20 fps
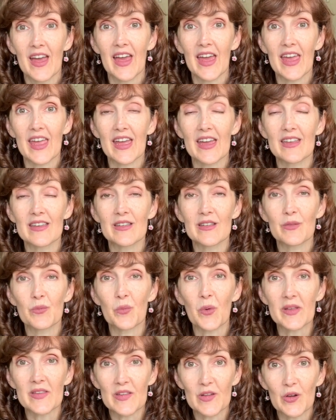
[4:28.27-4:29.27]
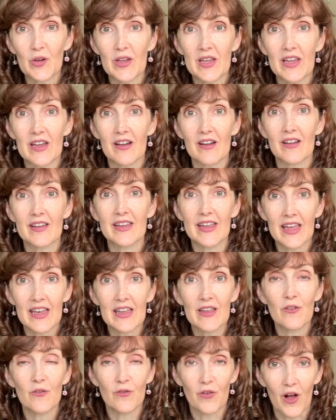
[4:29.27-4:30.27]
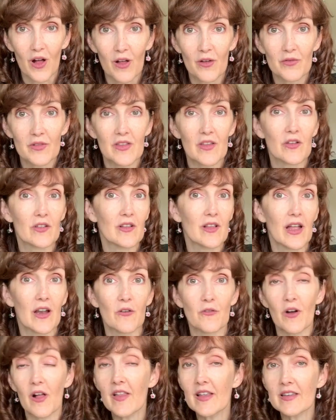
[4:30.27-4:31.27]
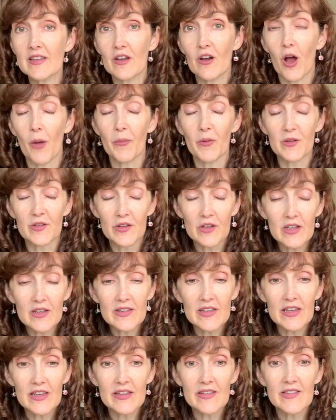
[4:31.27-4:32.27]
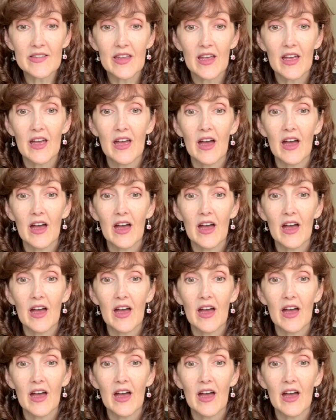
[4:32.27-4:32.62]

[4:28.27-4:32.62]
And once you're here, get involved. There's a lot of volunteer opportunities.